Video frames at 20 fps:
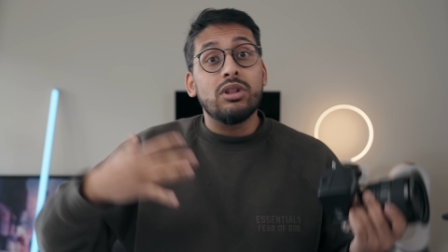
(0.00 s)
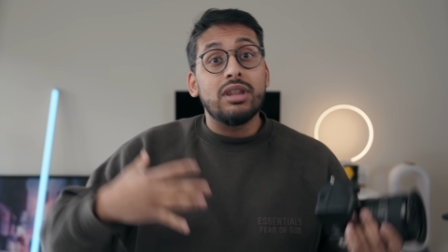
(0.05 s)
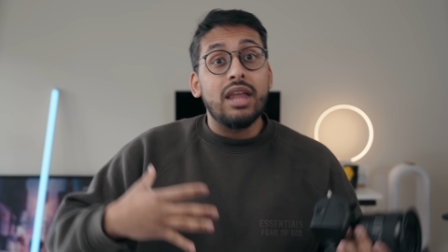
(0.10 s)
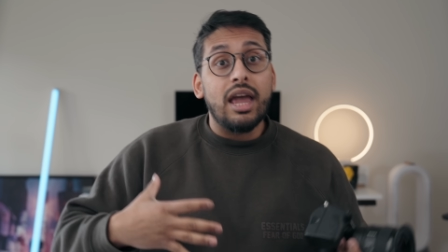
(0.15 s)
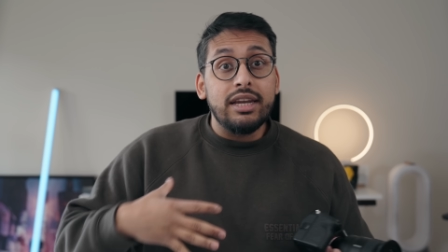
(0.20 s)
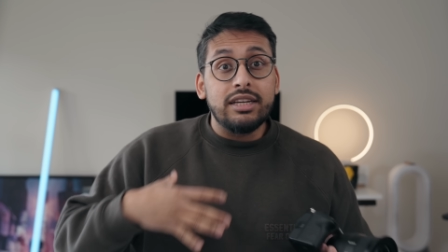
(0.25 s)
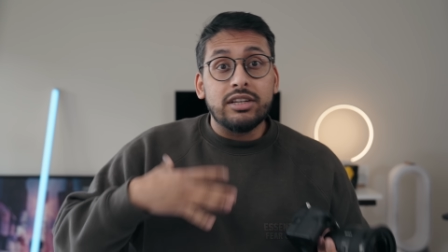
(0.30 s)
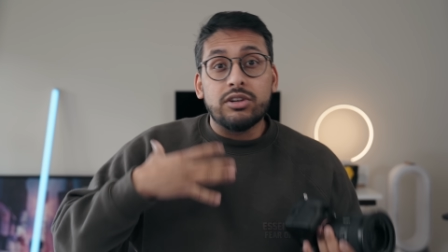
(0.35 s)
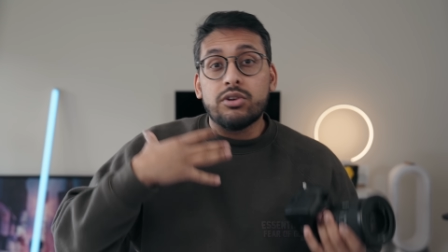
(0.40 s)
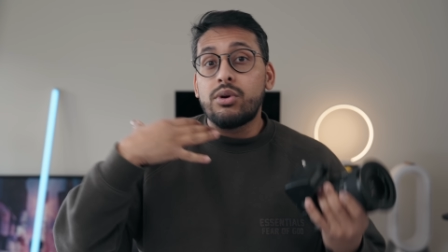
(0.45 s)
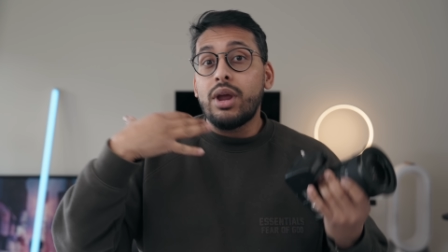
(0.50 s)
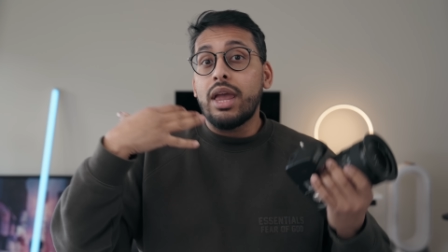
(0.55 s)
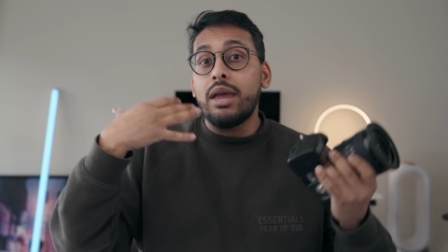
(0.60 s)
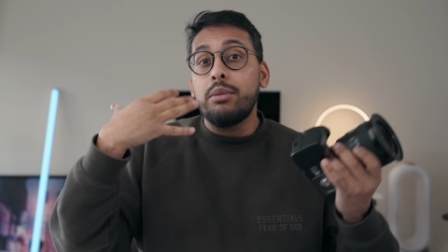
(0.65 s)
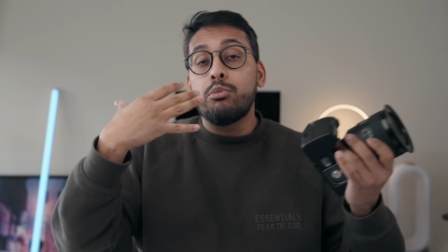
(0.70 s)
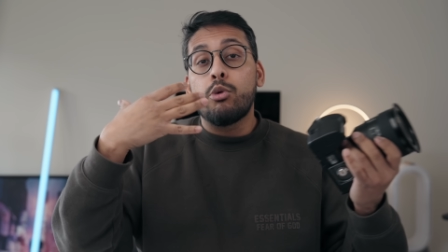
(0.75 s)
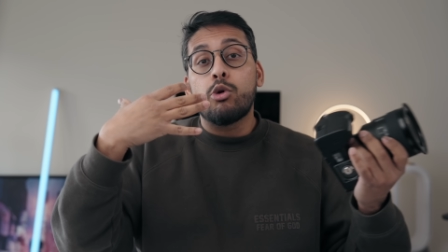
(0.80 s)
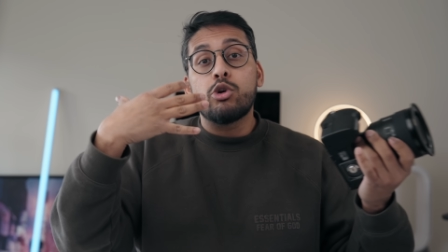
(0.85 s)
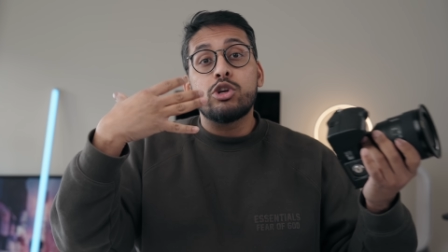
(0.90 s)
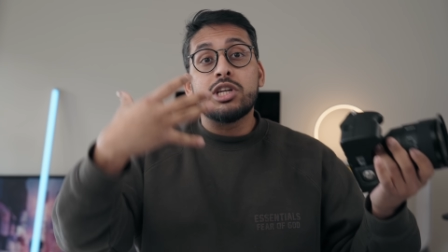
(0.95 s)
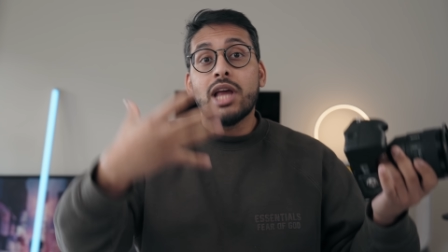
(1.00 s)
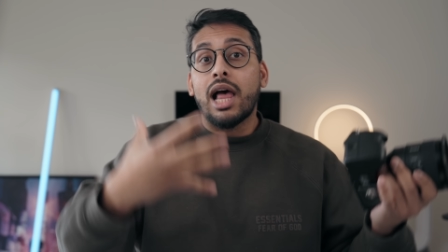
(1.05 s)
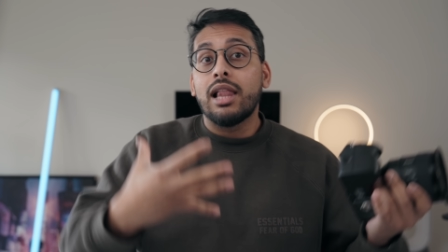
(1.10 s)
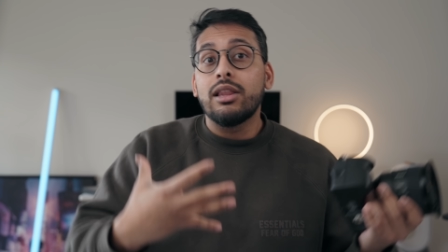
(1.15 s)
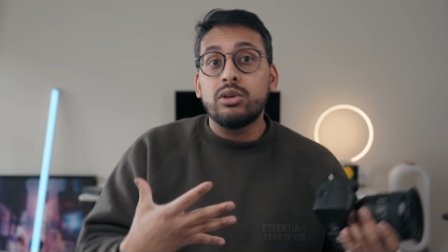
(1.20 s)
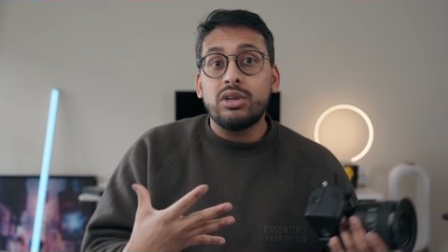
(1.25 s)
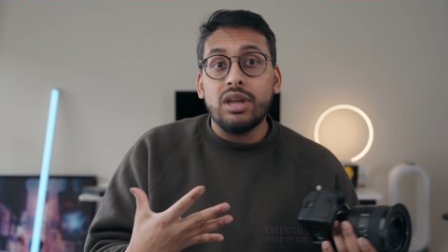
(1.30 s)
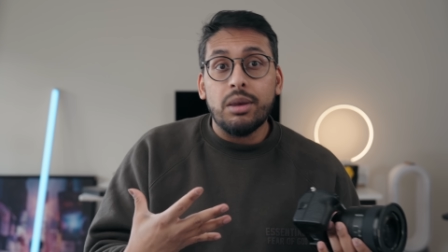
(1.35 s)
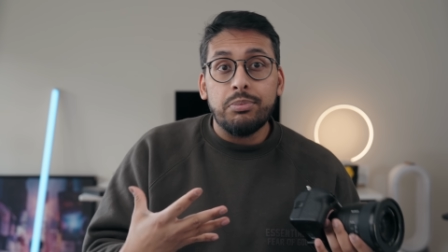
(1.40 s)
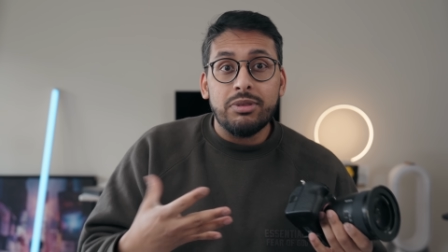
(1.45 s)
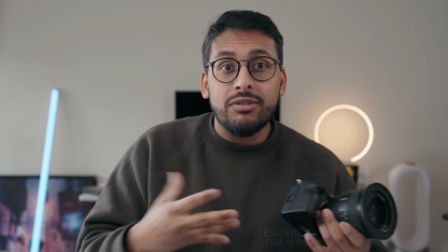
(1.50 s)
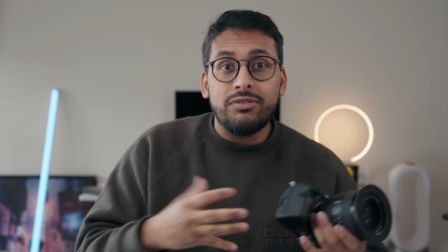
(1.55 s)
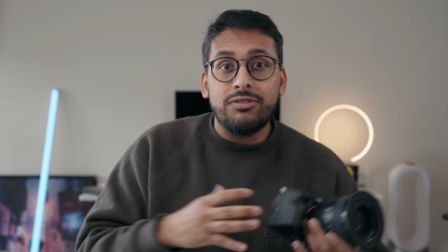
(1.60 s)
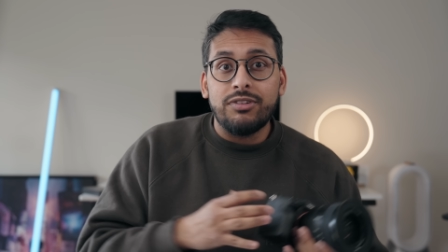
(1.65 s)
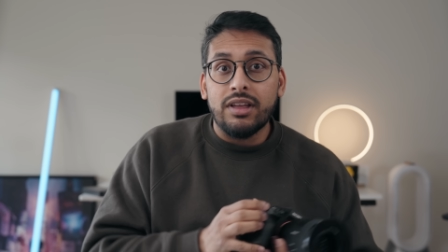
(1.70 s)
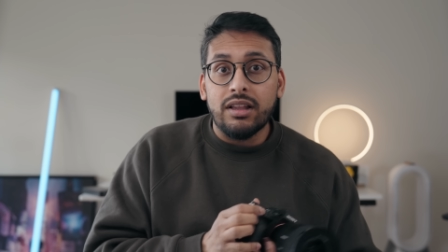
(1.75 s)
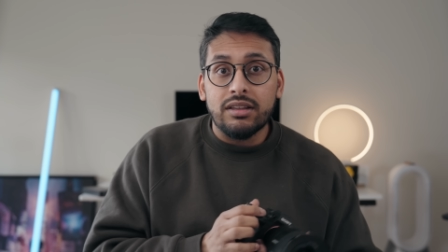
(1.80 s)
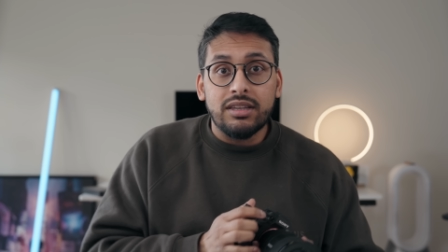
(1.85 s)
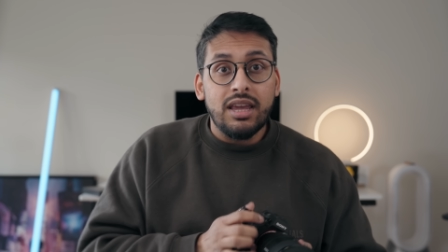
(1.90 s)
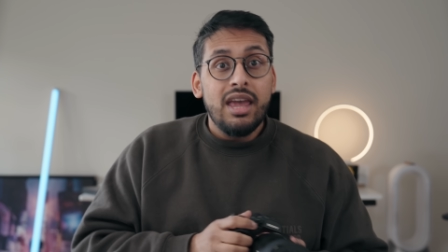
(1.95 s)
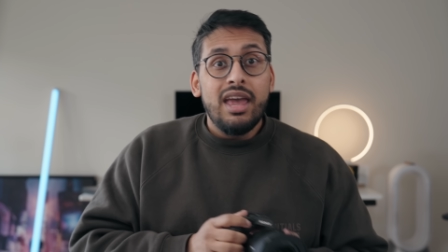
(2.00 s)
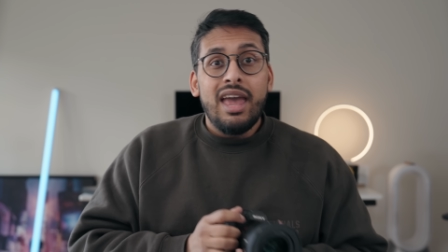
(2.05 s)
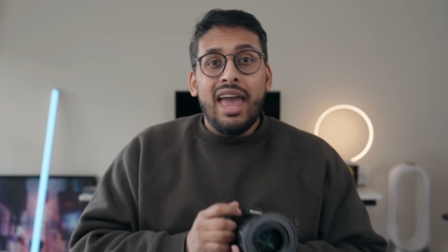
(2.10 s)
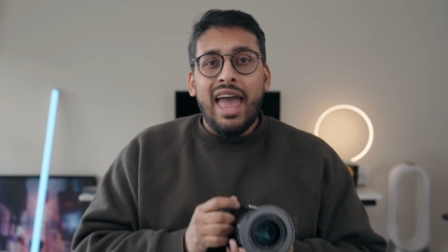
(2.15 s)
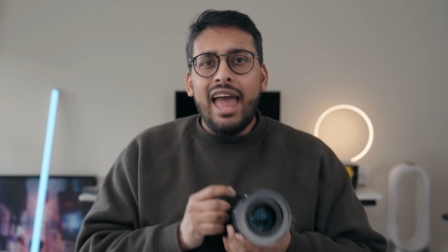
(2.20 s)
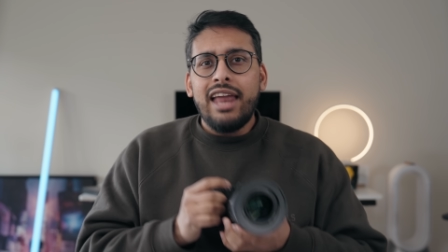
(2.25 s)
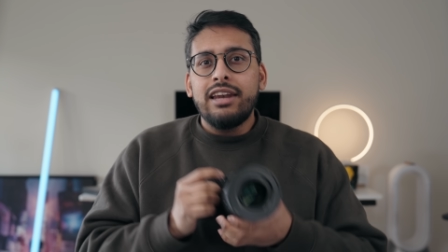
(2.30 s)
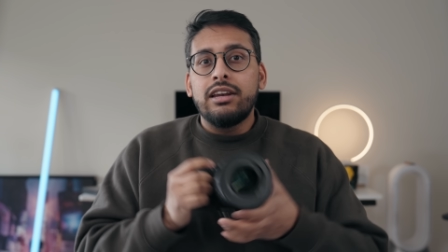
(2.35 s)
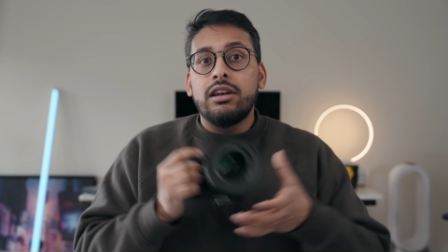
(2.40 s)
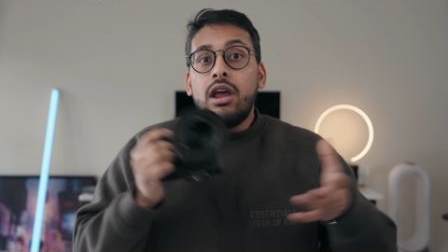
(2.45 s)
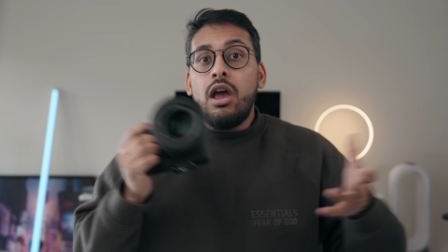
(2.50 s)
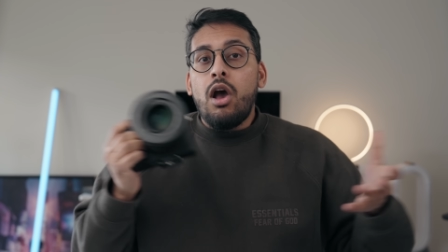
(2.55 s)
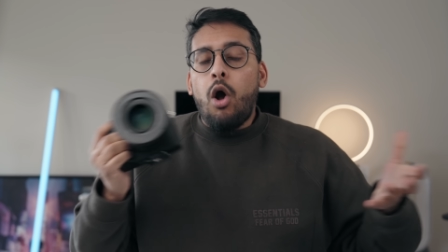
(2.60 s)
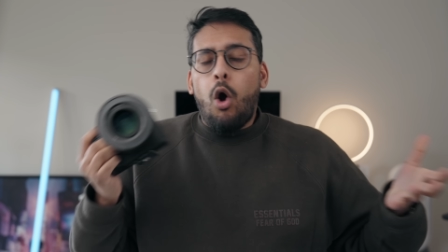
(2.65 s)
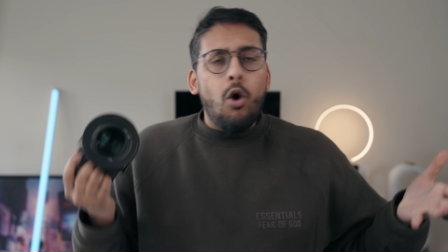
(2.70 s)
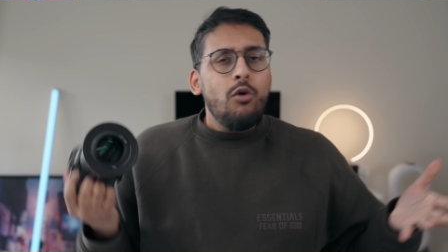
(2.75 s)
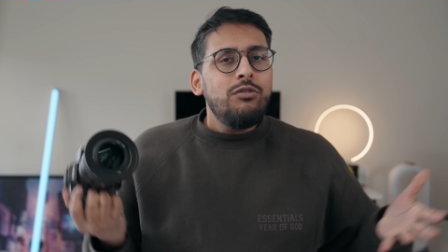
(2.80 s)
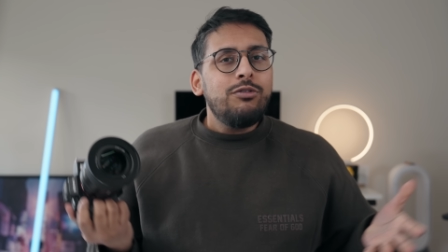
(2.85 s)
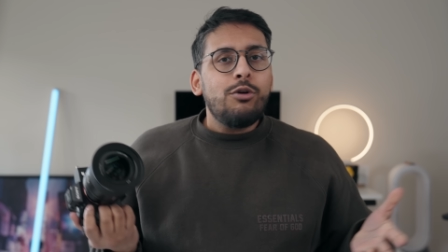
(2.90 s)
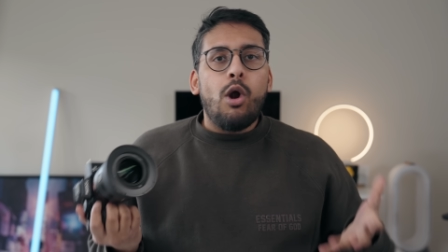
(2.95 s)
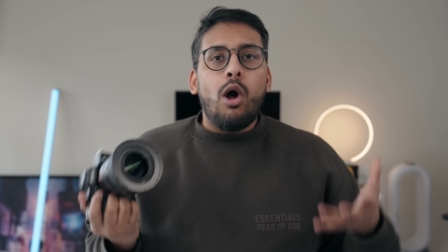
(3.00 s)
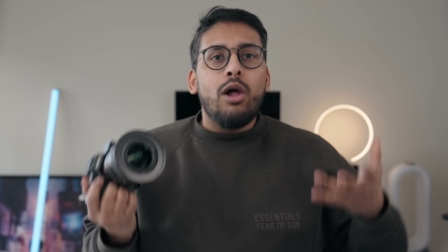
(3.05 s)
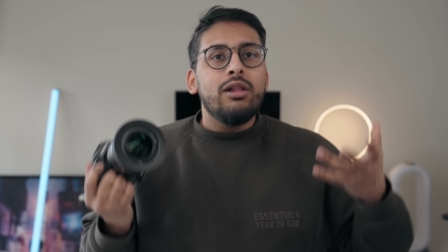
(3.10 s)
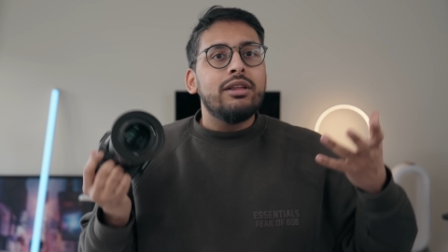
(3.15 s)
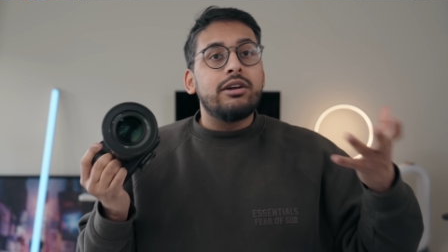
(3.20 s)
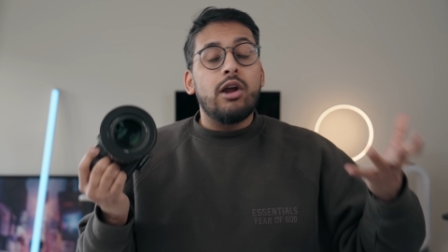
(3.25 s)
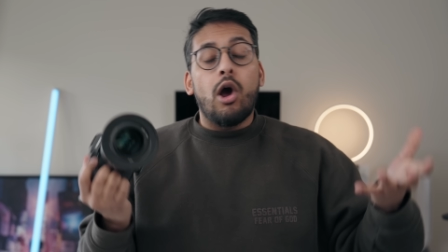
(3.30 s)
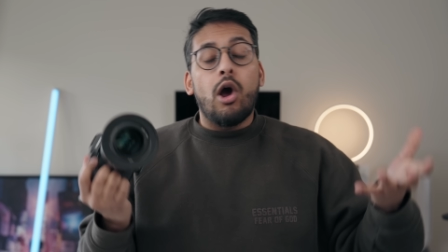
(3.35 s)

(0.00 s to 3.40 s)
light, create more shallow depth of field, and overall an